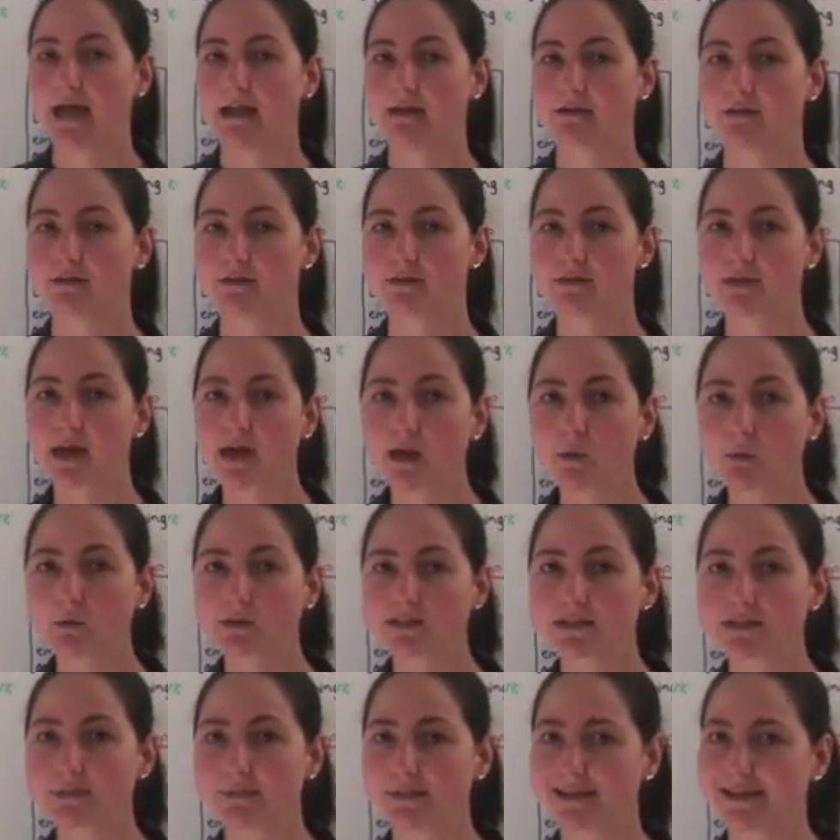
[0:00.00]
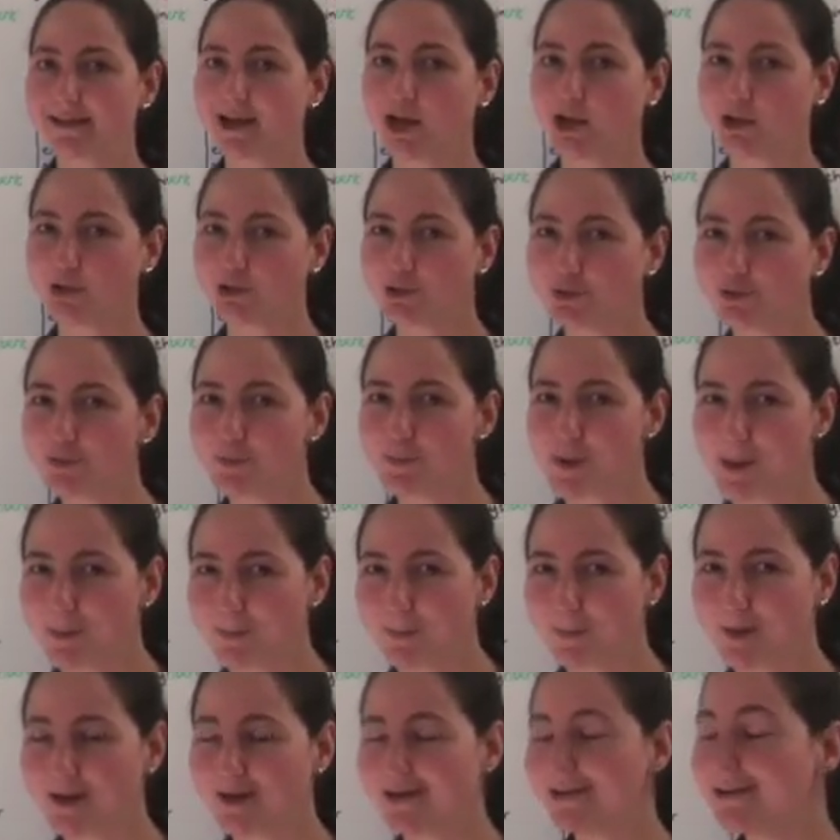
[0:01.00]
and they want to be a new
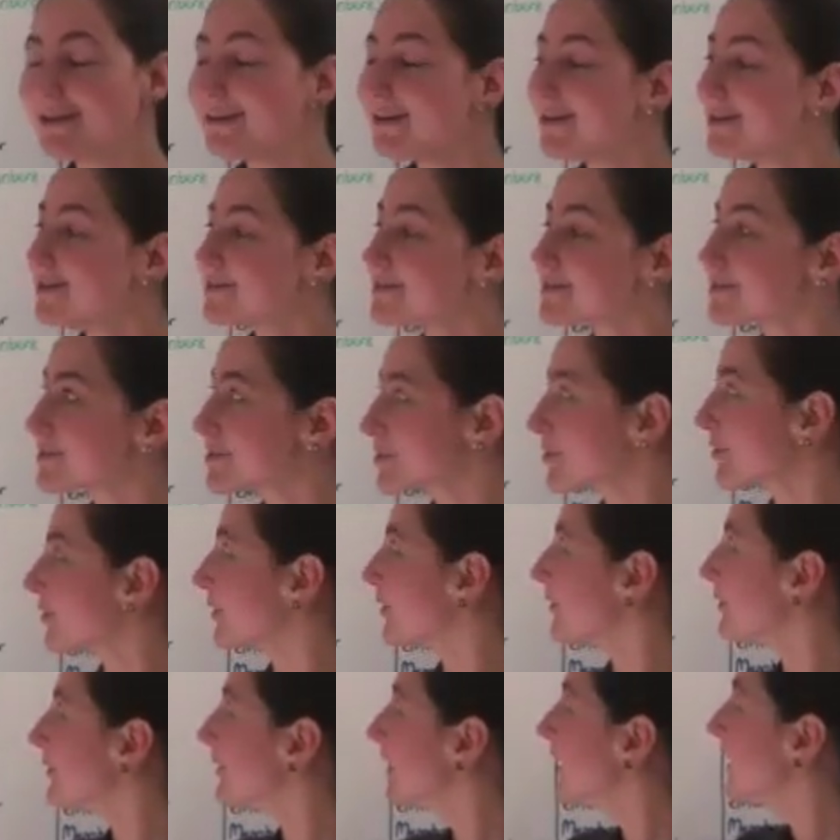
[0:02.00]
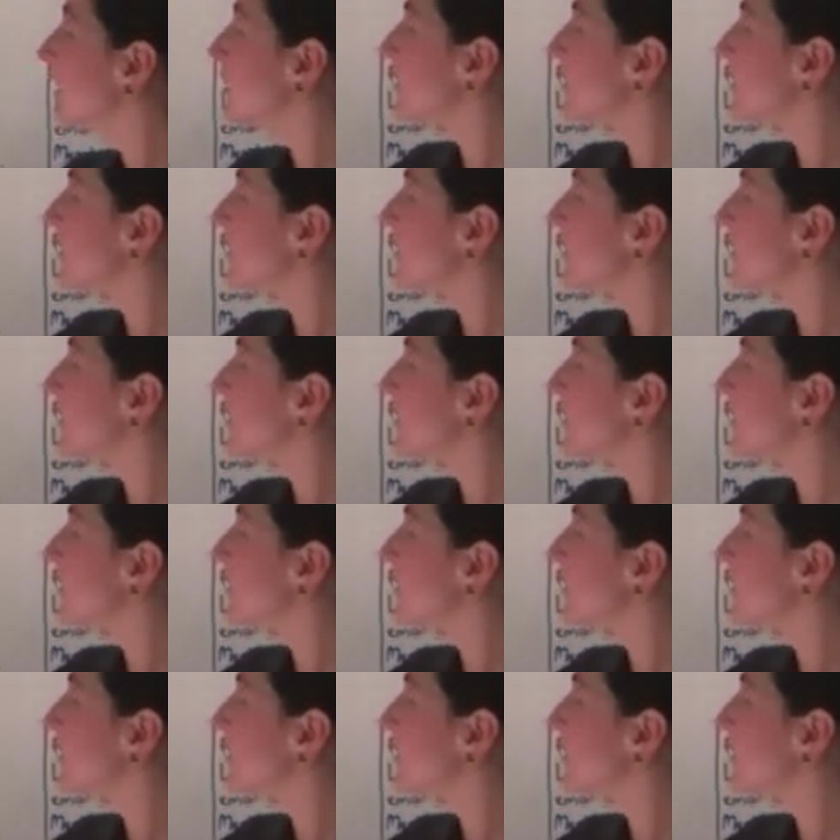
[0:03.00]
member. So